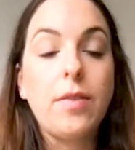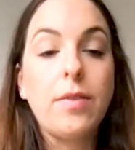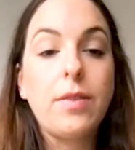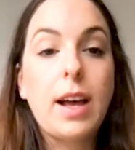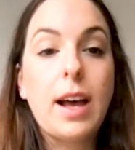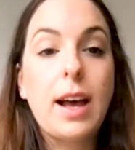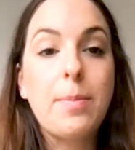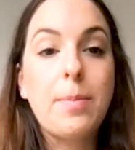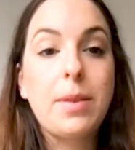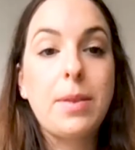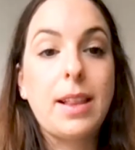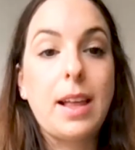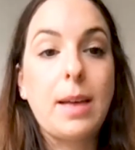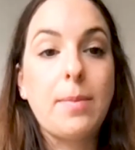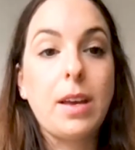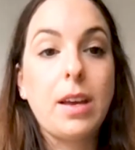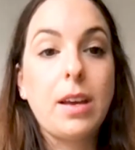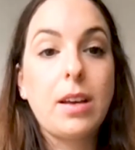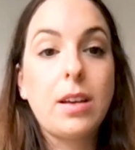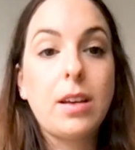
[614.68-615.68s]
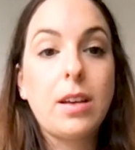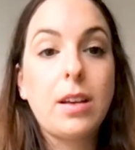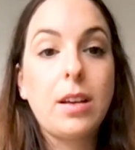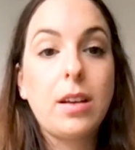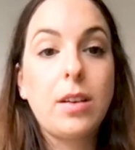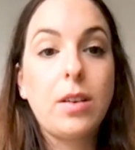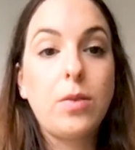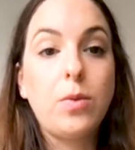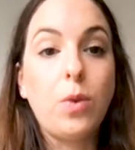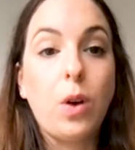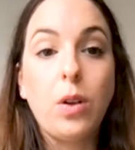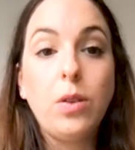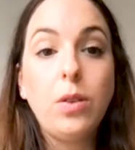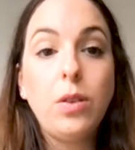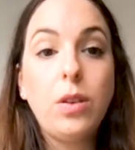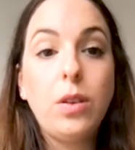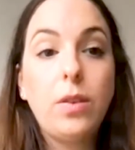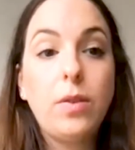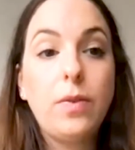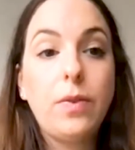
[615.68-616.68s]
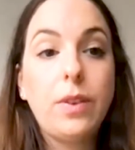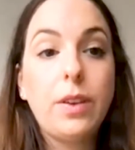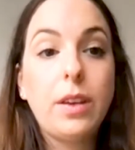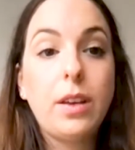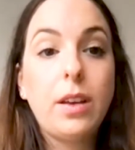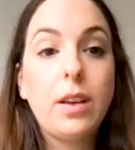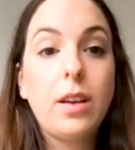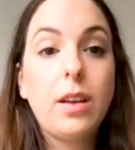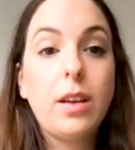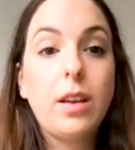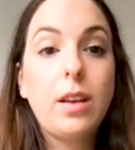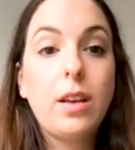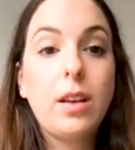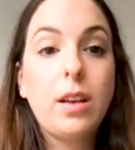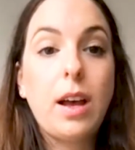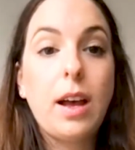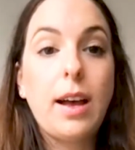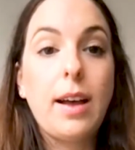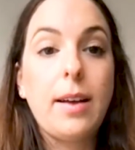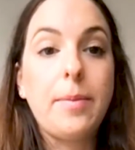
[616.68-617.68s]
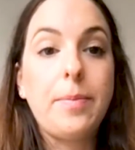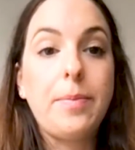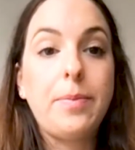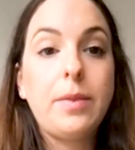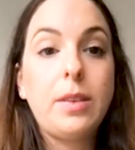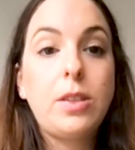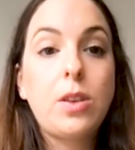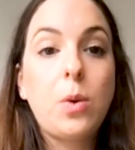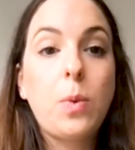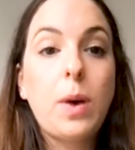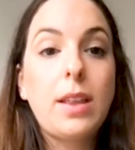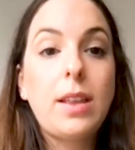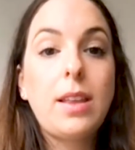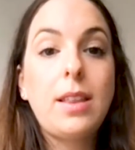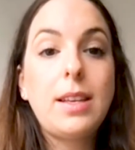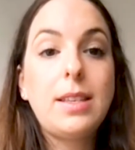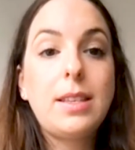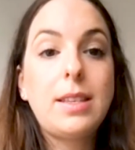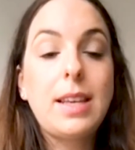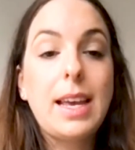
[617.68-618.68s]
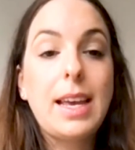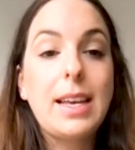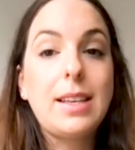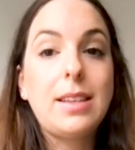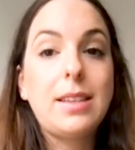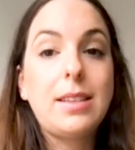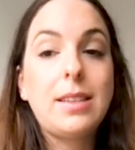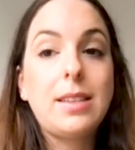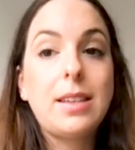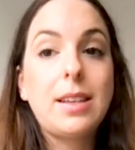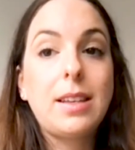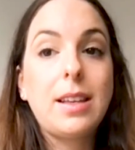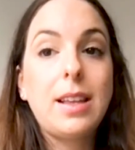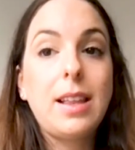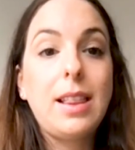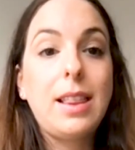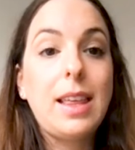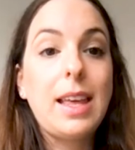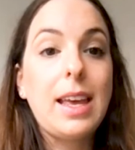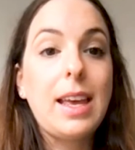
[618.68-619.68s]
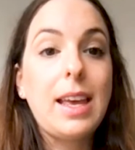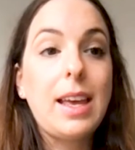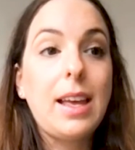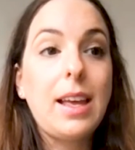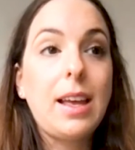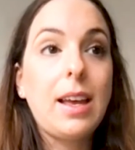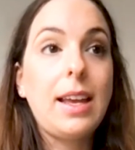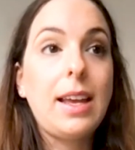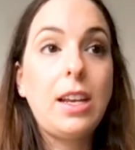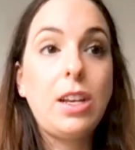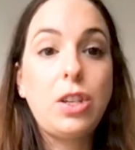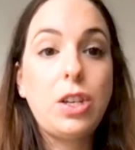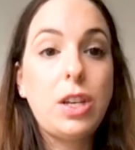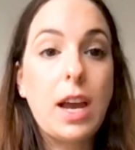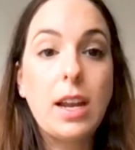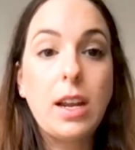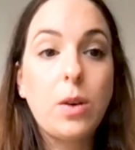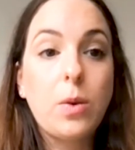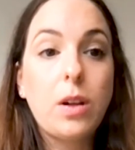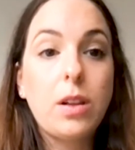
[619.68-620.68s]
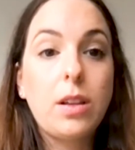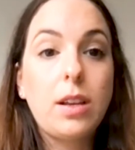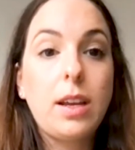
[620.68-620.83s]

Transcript: the hypothalamic role. So whether this is the initiating quality